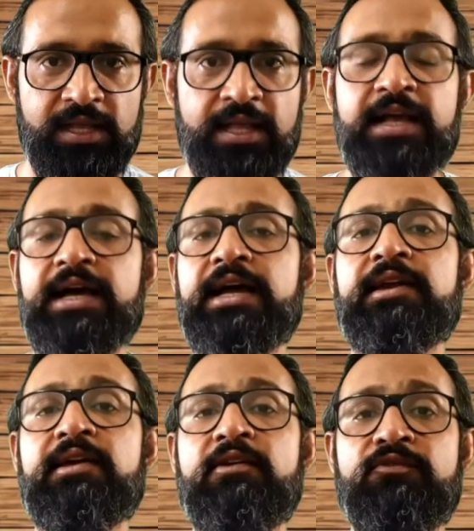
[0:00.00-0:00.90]
And
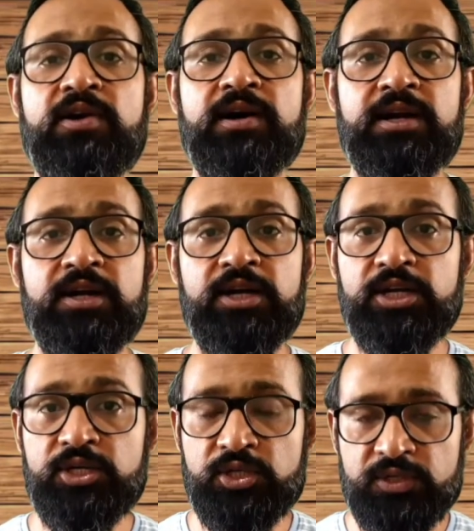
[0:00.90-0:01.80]
if you are
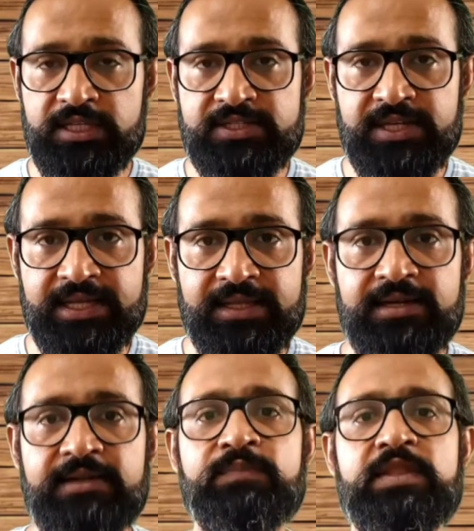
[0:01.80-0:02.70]
new to the channel,
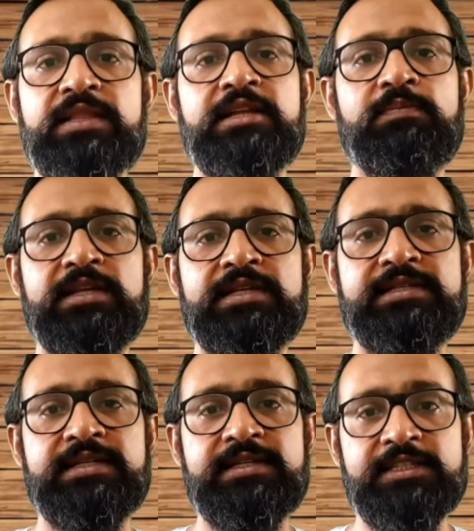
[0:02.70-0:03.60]
then please hit
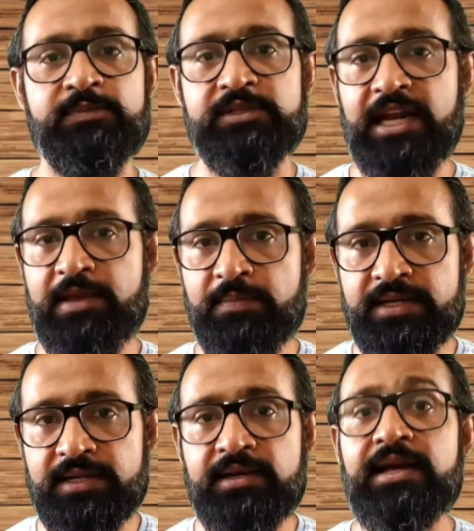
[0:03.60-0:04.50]
the subscribe
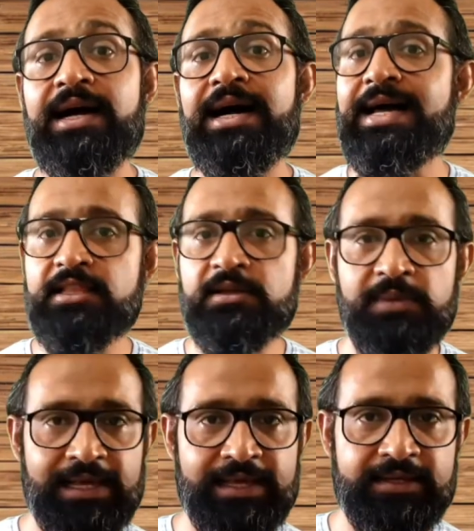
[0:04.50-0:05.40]
button and the bell
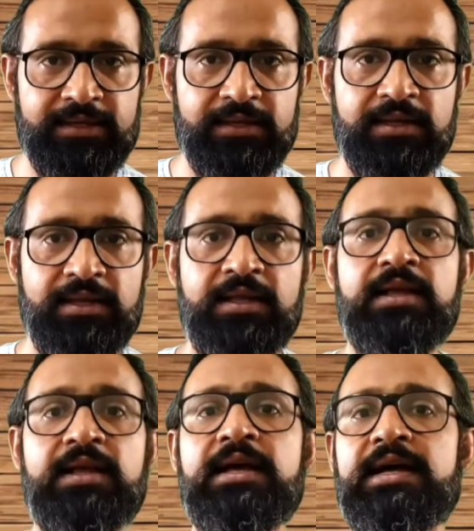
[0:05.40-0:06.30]
icon.
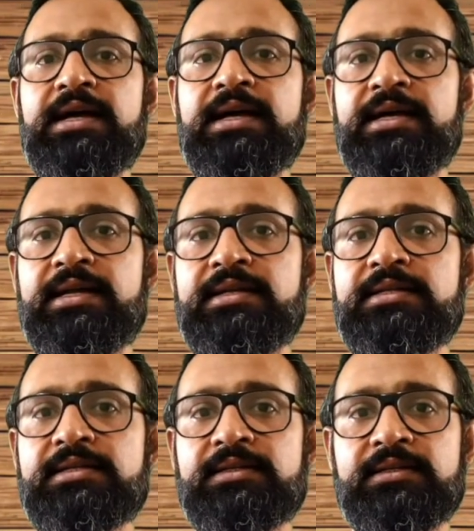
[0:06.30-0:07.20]

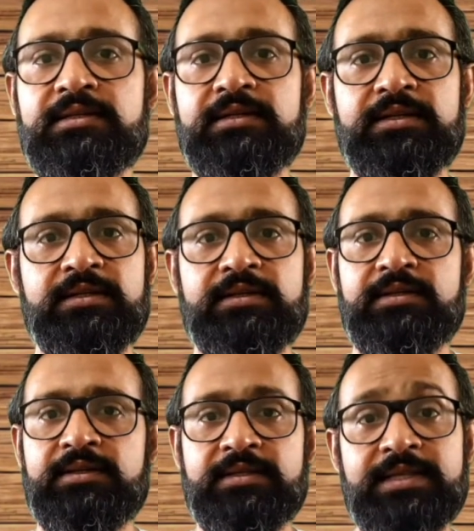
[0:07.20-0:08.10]
And
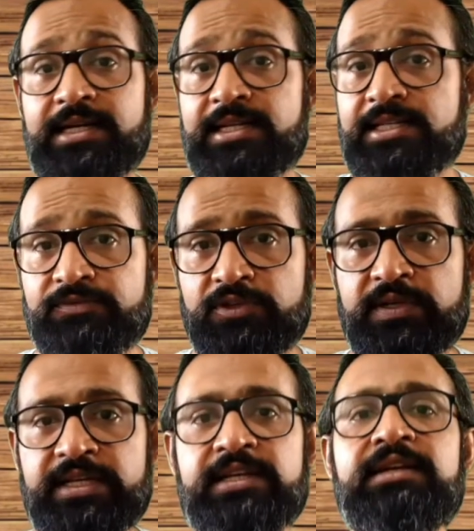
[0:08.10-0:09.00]
that is it for
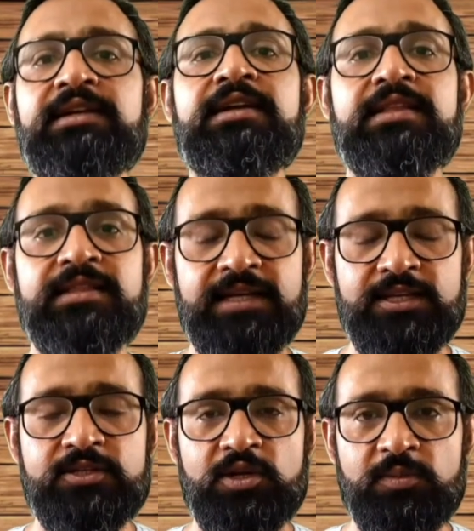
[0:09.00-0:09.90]
today. Thank you
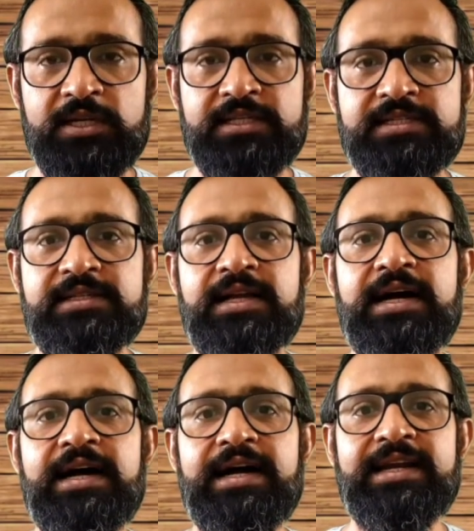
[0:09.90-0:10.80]
so much,
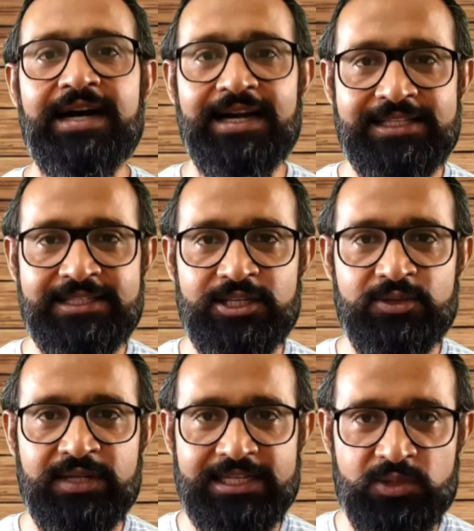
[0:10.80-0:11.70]
and I'll see you
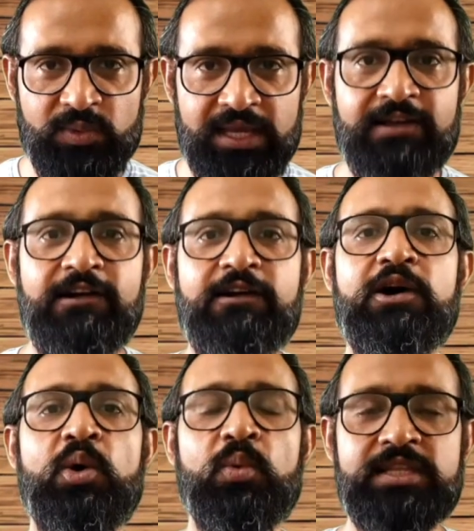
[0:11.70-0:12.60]
next week with a